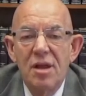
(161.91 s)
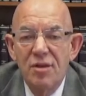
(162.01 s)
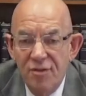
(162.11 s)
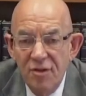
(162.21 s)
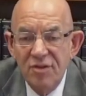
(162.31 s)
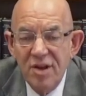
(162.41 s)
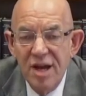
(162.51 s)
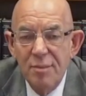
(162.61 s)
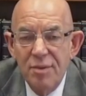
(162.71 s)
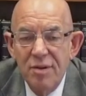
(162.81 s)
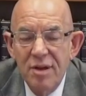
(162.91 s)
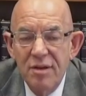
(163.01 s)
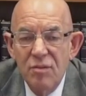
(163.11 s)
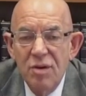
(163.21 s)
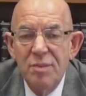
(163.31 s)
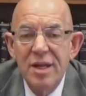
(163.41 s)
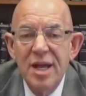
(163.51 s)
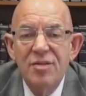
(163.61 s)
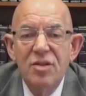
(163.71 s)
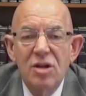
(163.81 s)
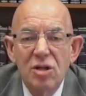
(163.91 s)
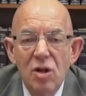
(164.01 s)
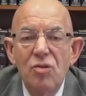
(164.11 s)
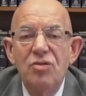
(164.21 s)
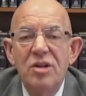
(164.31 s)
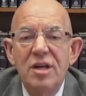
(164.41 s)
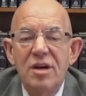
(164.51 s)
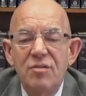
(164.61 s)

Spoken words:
The first time period would be at the closing